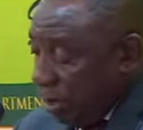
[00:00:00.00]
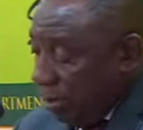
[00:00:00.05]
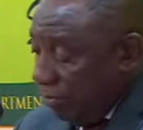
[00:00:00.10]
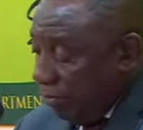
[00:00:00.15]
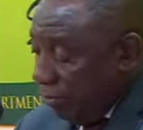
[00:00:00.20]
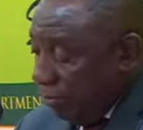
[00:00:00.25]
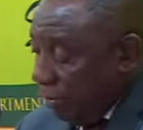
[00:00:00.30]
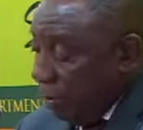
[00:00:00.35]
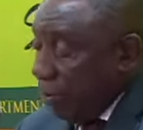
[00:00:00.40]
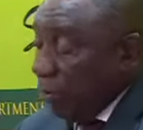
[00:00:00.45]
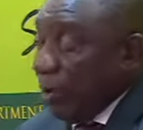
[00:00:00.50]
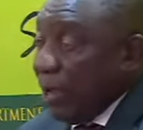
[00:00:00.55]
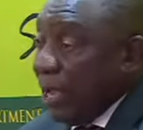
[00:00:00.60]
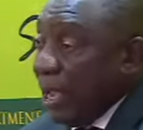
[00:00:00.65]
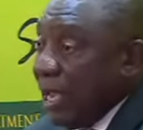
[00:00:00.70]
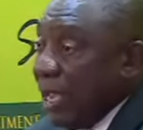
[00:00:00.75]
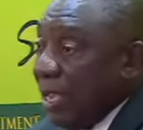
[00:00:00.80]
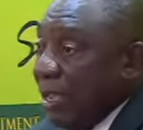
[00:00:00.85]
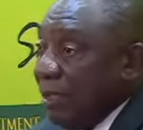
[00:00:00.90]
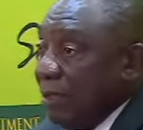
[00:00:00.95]
for the
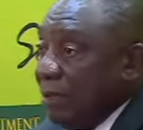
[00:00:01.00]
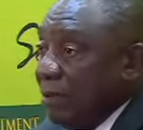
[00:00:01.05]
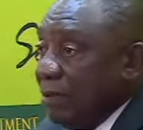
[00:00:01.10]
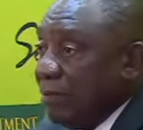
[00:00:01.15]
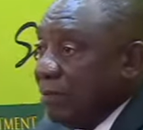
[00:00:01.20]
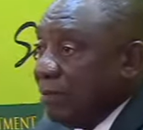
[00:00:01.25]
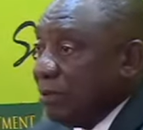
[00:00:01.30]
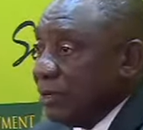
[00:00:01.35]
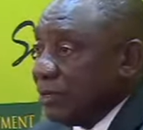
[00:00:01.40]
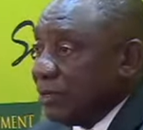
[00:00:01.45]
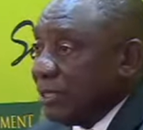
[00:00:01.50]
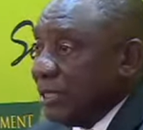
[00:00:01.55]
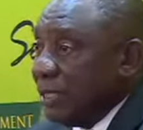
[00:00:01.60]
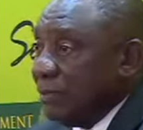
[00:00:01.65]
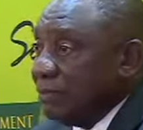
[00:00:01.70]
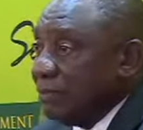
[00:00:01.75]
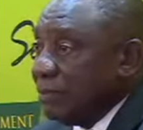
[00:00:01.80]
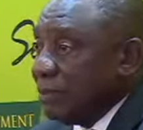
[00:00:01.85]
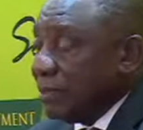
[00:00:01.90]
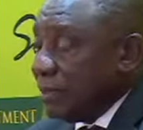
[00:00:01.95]
way
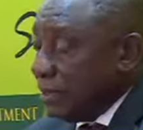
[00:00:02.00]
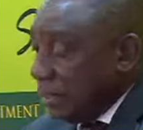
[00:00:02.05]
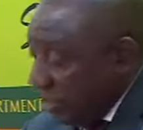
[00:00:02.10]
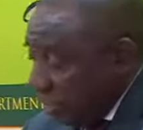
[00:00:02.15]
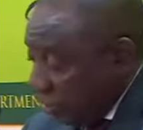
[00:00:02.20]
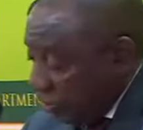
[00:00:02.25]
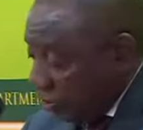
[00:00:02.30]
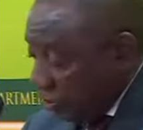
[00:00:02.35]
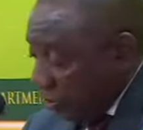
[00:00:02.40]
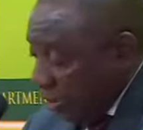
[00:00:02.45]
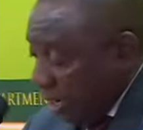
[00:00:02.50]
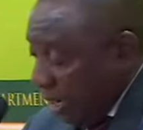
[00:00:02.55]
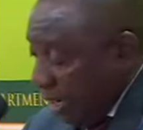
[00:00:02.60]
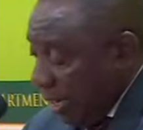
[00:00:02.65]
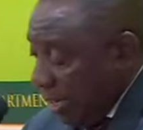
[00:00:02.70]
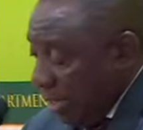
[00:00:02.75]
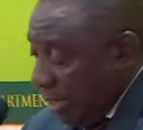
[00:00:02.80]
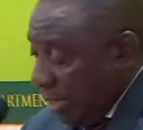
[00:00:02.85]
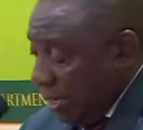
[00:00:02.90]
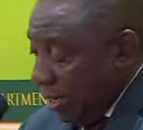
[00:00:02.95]
Muslims each
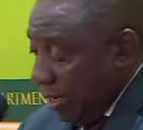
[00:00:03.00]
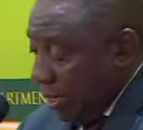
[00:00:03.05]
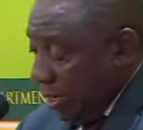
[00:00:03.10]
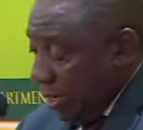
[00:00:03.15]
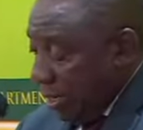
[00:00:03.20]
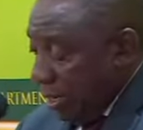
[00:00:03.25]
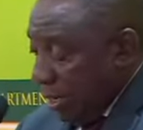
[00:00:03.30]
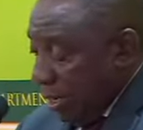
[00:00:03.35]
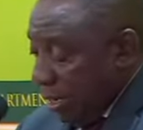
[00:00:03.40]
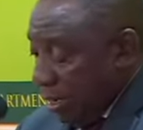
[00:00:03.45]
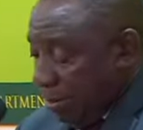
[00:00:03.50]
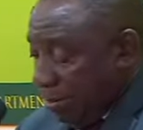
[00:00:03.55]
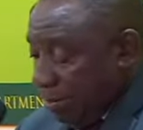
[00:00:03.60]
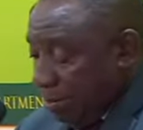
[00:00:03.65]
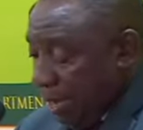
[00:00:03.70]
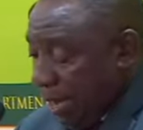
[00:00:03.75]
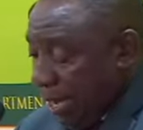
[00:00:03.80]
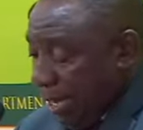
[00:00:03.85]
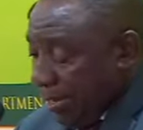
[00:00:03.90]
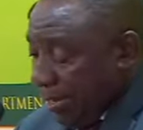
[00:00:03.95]
day
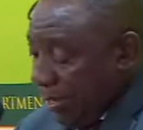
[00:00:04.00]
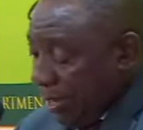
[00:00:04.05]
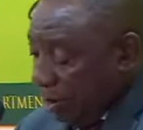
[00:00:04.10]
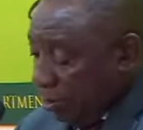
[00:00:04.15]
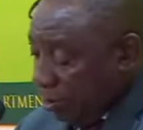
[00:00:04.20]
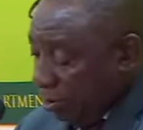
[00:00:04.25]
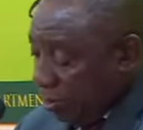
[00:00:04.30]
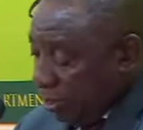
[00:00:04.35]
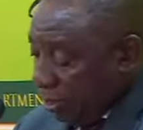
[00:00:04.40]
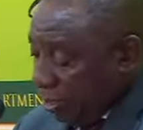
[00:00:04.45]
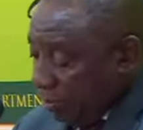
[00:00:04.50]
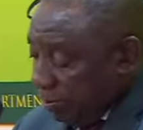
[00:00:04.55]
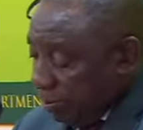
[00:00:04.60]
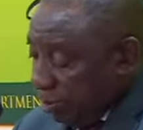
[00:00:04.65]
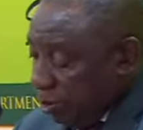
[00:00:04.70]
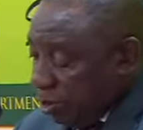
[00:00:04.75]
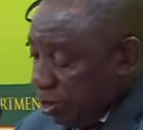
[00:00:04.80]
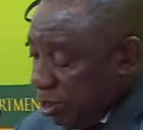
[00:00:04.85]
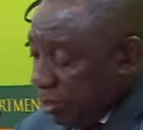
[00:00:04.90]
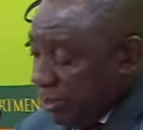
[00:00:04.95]
make their
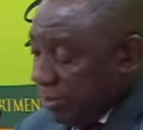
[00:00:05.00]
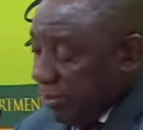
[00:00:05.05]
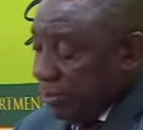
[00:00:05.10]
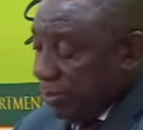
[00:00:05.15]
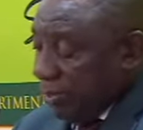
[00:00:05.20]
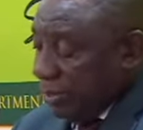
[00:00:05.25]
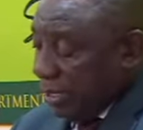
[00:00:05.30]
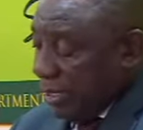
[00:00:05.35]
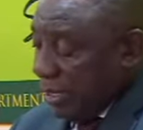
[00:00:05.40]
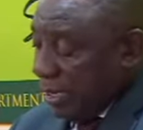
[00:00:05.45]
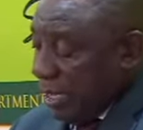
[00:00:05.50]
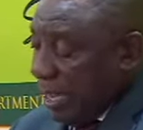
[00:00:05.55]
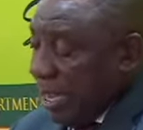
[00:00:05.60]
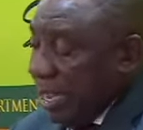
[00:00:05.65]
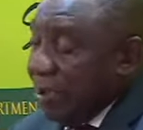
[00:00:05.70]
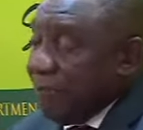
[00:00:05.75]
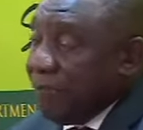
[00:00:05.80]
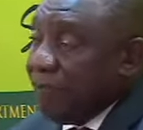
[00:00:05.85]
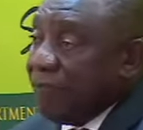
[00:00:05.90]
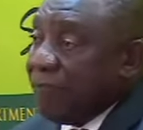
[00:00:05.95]
contributions in
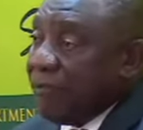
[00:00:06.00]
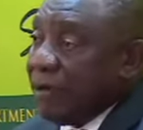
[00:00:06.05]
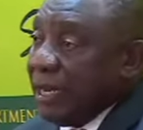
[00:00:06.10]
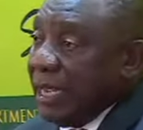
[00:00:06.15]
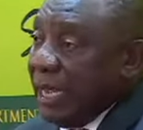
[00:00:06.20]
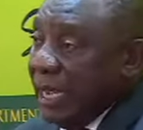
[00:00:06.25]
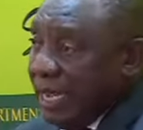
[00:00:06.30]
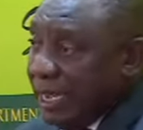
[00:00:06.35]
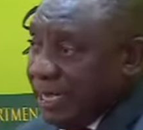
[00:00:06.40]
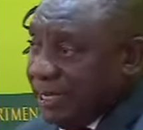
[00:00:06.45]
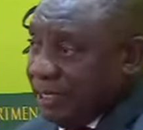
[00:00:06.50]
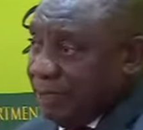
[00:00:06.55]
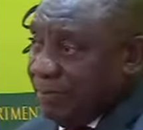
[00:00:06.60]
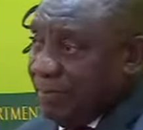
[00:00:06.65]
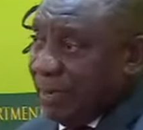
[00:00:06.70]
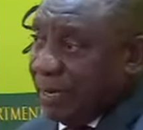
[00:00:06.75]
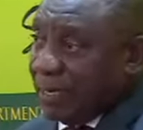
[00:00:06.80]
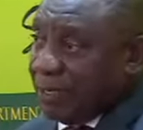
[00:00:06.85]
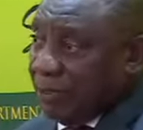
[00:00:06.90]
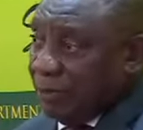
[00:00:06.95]
every
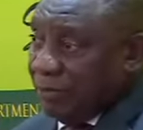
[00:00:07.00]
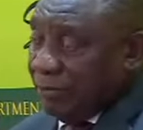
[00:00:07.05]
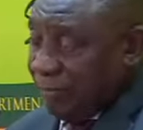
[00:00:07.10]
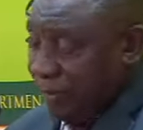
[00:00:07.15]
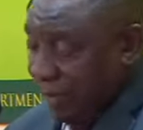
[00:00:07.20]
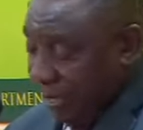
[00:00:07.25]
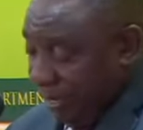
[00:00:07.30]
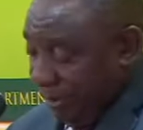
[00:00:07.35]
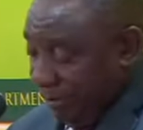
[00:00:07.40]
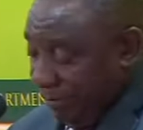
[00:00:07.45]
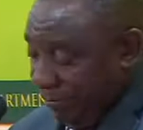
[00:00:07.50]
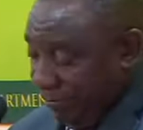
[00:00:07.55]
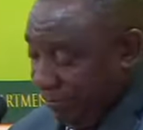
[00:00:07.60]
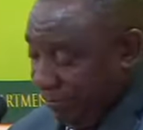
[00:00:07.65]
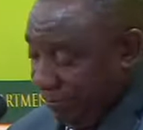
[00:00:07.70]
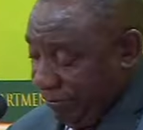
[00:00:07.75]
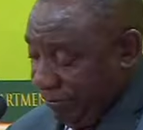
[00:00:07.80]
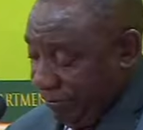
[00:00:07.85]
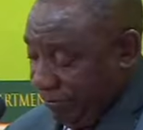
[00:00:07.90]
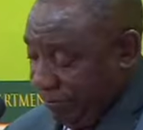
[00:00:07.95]
aspect of life.
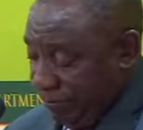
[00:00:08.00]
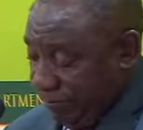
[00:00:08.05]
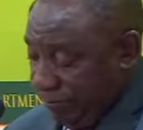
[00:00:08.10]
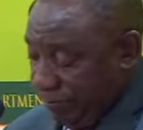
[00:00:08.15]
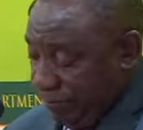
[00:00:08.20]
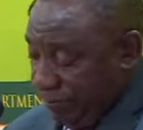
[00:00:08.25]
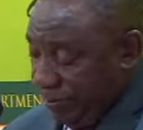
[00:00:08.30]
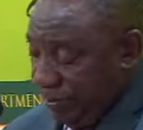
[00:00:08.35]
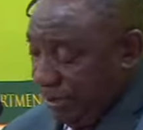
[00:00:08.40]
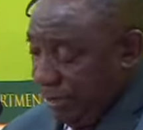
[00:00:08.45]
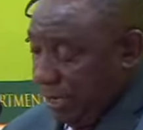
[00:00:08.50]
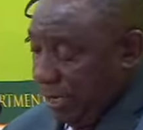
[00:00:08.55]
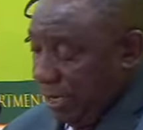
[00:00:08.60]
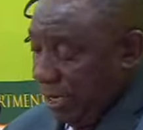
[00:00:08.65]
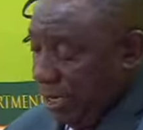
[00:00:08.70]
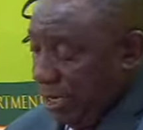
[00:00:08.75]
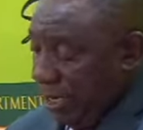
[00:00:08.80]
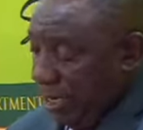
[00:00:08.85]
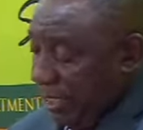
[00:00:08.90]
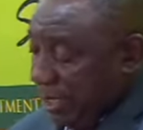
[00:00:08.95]

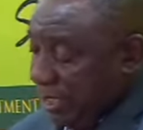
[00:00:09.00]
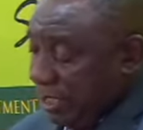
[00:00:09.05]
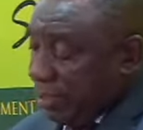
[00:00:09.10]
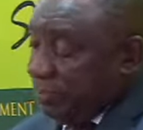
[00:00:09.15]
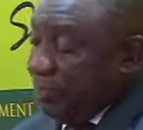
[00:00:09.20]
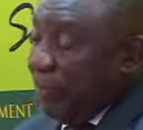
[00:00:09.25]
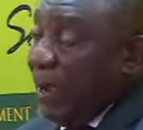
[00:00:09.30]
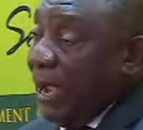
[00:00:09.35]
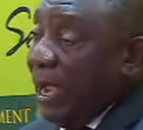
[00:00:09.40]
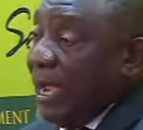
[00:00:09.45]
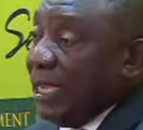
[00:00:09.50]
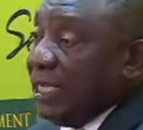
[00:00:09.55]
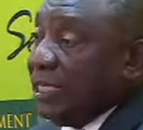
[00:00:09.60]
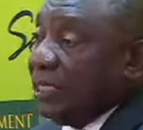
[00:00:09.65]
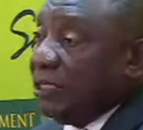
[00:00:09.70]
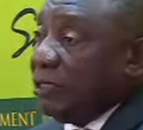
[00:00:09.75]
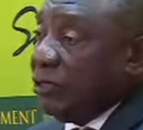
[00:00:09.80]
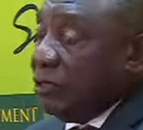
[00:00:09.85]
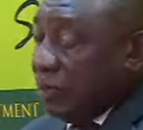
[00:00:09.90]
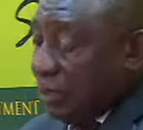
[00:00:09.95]

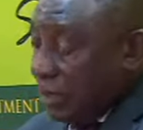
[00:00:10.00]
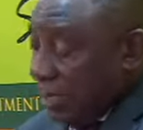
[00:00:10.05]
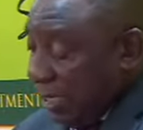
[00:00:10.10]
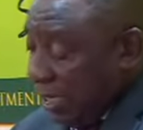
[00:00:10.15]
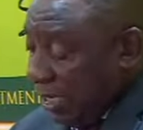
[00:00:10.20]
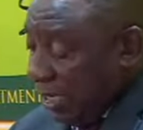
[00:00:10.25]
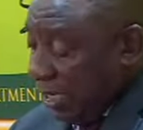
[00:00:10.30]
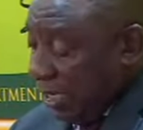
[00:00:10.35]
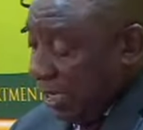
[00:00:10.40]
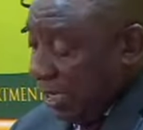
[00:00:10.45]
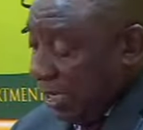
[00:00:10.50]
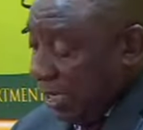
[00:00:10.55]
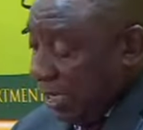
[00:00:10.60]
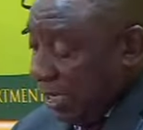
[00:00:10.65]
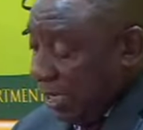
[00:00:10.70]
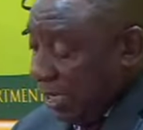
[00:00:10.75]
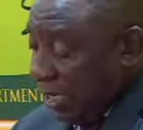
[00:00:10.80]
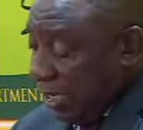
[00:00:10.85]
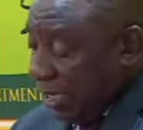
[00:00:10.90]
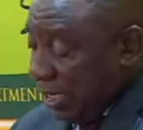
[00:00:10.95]
Despite your relatively
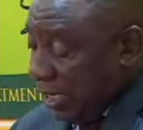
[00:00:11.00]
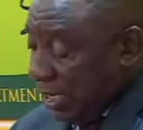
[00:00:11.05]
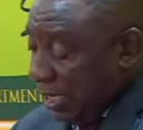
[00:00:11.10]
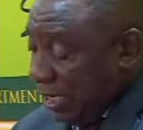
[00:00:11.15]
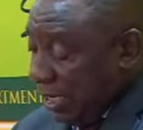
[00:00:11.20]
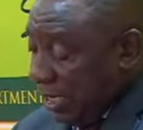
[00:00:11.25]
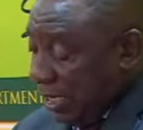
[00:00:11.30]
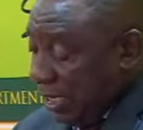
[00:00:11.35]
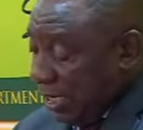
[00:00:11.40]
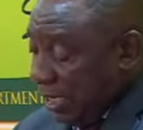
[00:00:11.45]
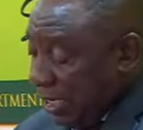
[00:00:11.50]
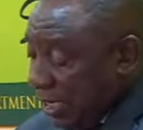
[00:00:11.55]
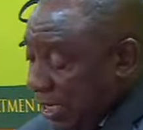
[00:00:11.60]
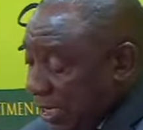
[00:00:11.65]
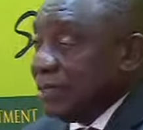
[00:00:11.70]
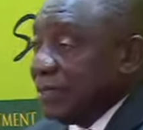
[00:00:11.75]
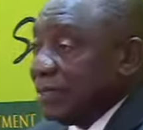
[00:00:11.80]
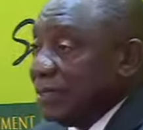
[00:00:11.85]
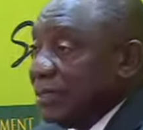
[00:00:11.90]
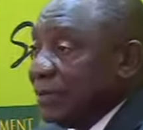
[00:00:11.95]
small
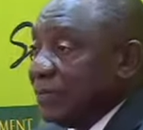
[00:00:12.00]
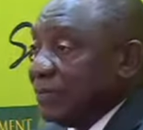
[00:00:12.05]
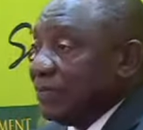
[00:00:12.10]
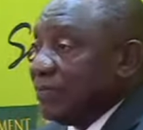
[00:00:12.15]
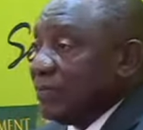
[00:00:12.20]
numbers,